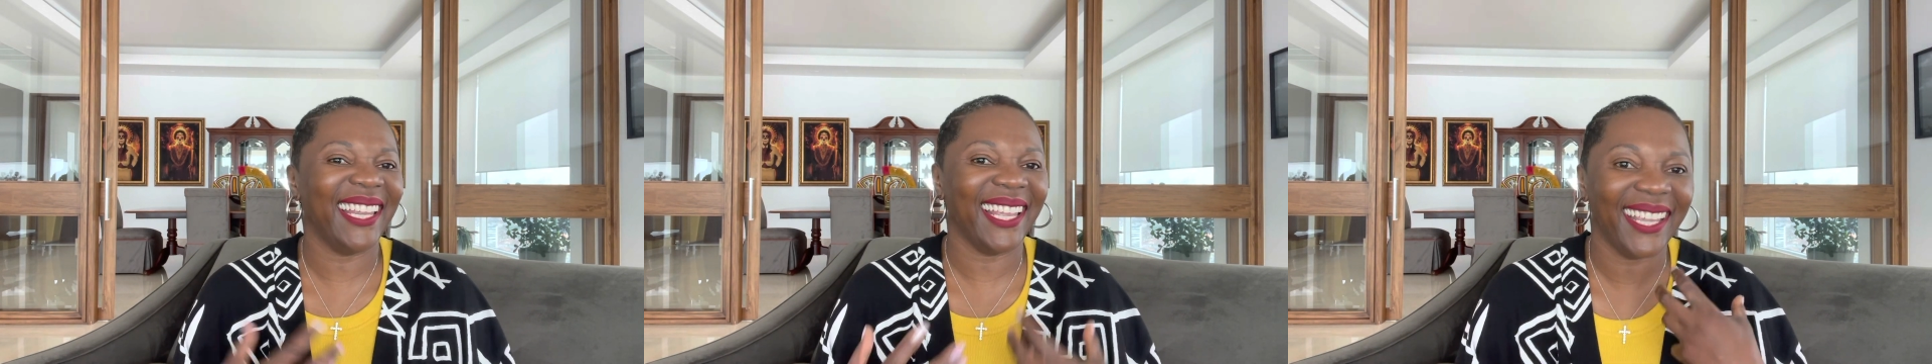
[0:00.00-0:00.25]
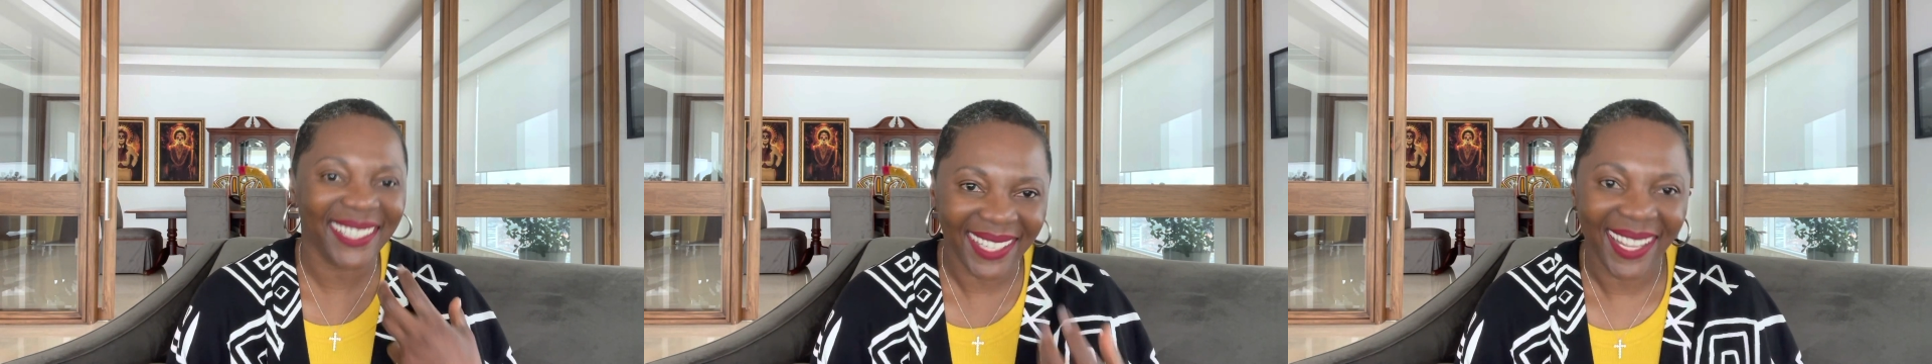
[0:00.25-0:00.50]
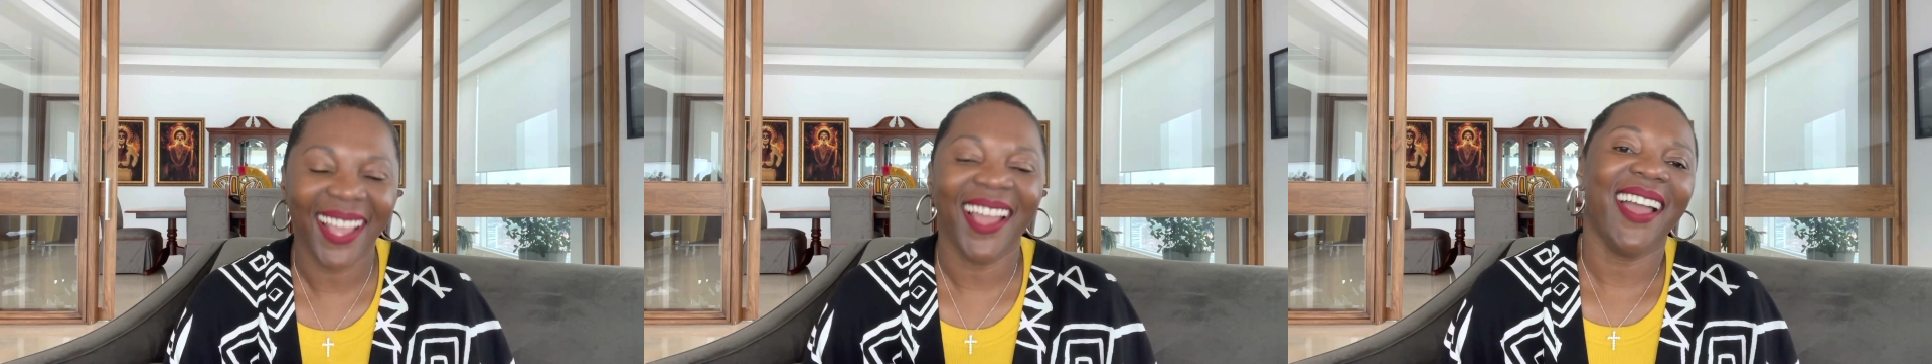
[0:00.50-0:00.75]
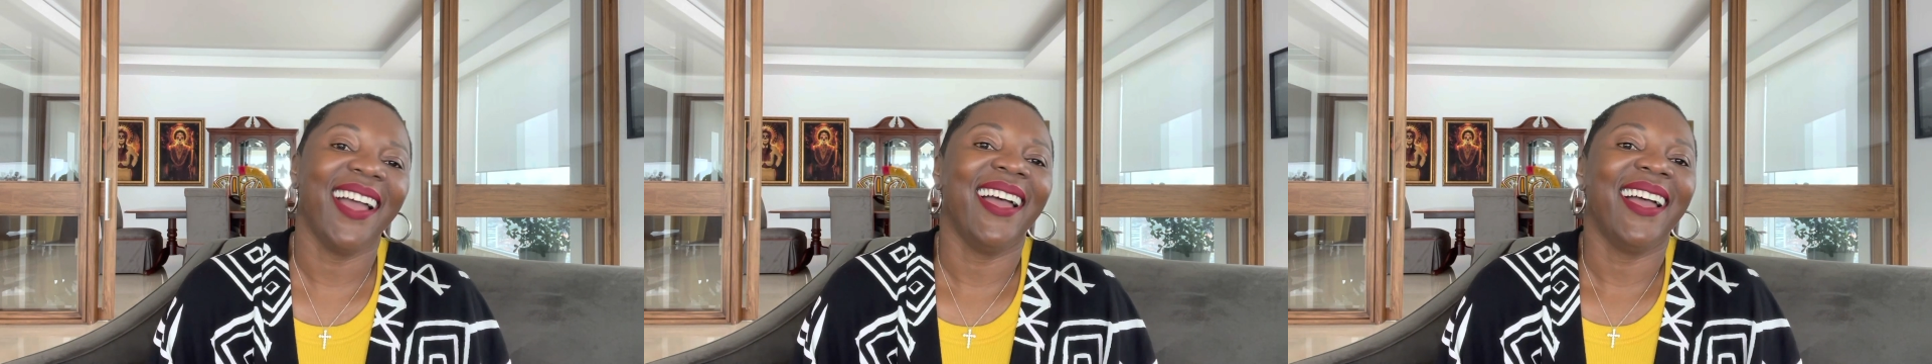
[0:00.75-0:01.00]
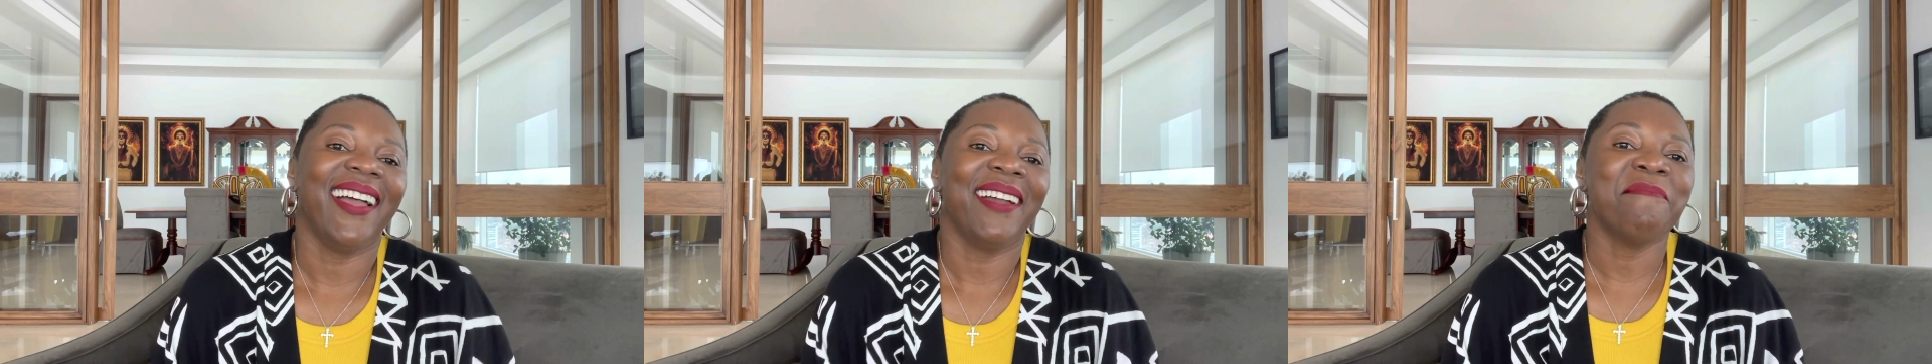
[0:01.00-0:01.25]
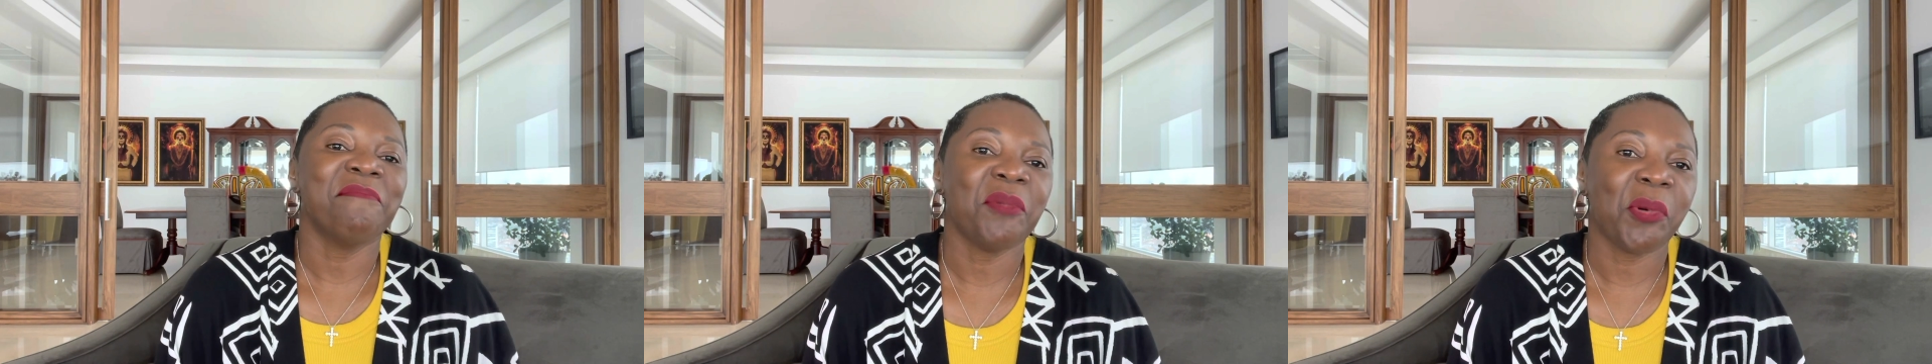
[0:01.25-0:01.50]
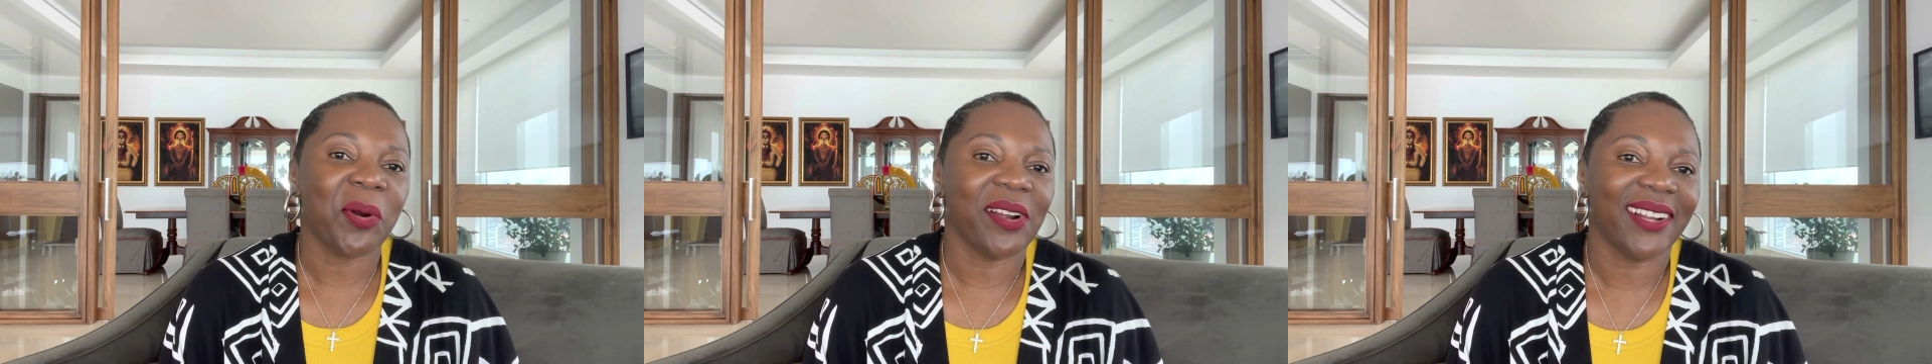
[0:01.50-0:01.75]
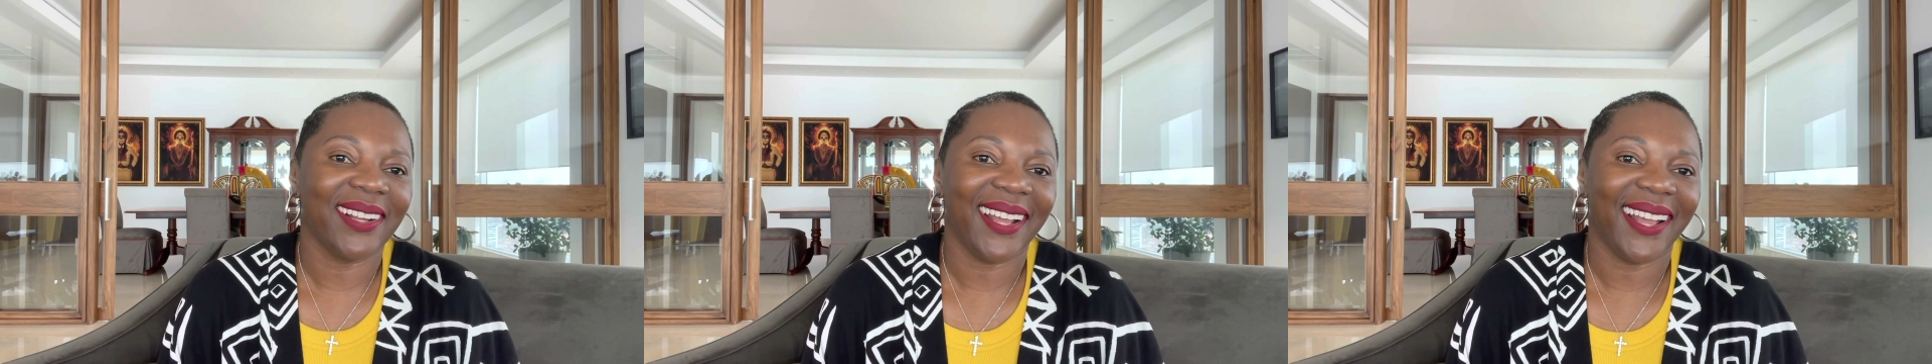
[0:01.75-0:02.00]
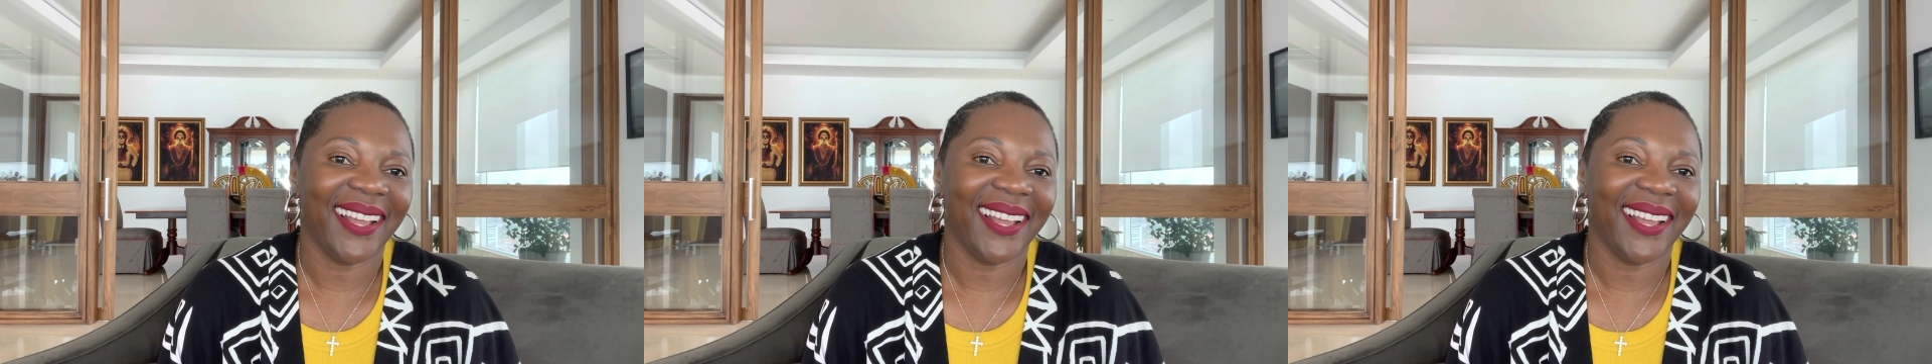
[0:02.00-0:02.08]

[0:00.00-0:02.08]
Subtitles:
get more